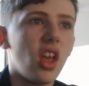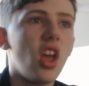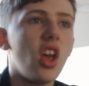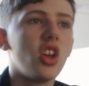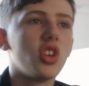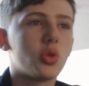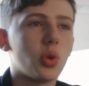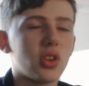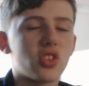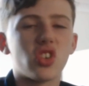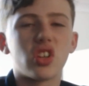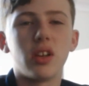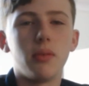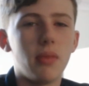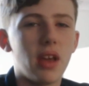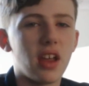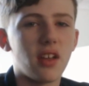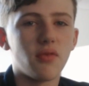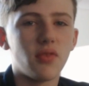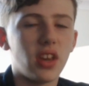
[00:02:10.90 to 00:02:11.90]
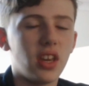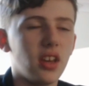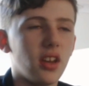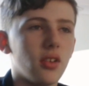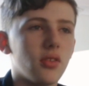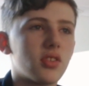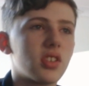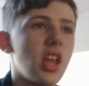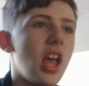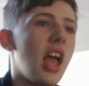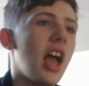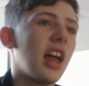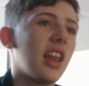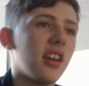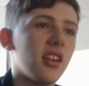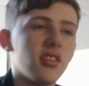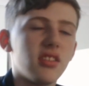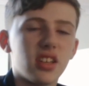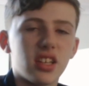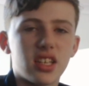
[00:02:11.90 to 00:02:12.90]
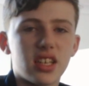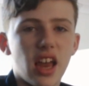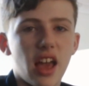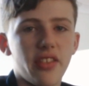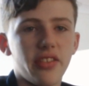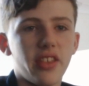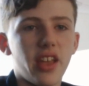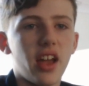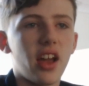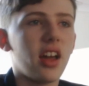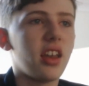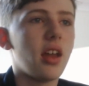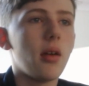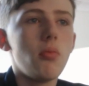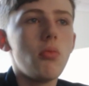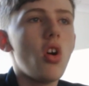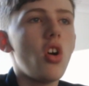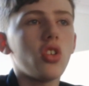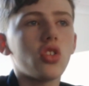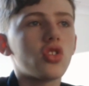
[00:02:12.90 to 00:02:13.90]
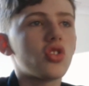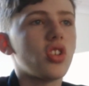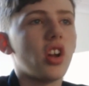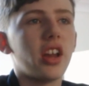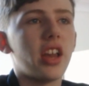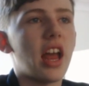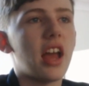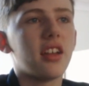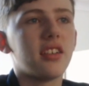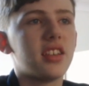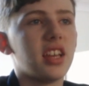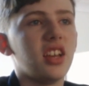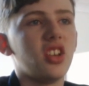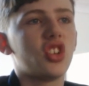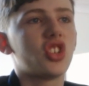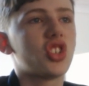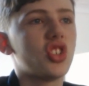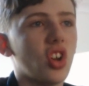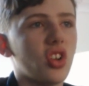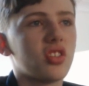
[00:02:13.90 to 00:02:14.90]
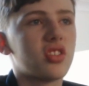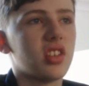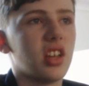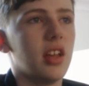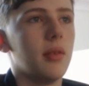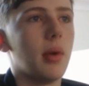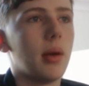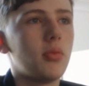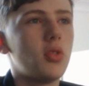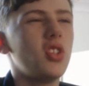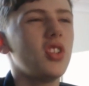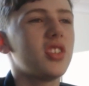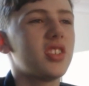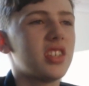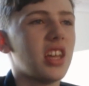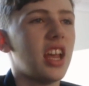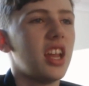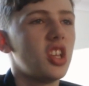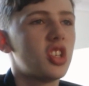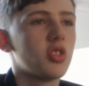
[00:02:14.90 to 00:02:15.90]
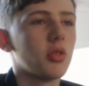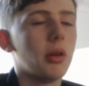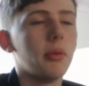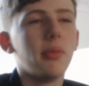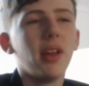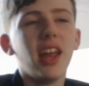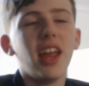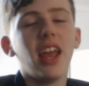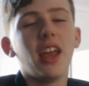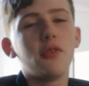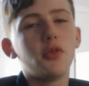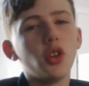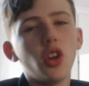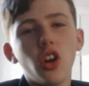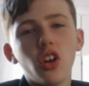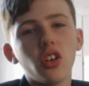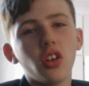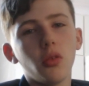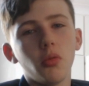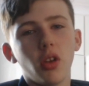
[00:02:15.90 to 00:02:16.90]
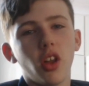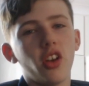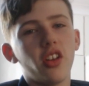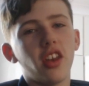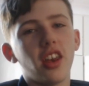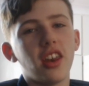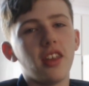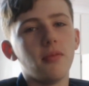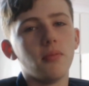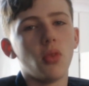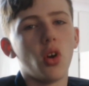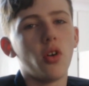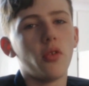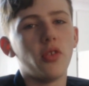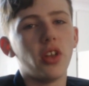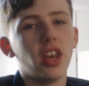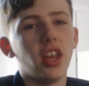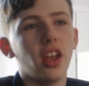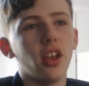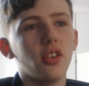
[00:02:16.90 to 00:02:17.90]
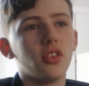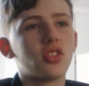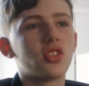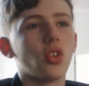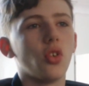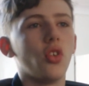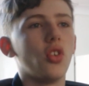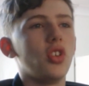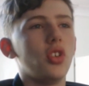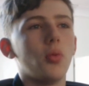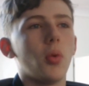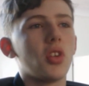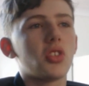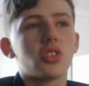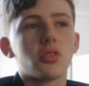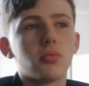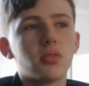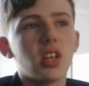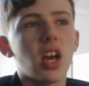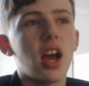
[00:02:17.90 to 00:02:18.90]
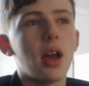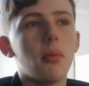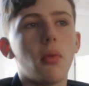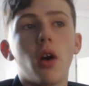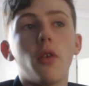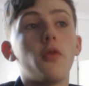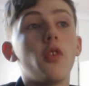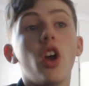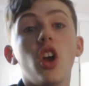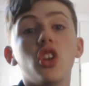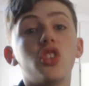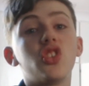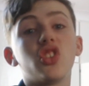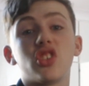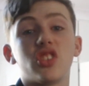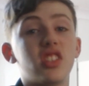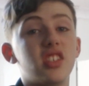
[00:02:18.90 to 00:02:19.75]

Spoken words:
to actually make videos. And I understand that, and I'm not trying to take shots at him. I'm just saying to him, if you're not going to upload any more videos, or you want some time off, just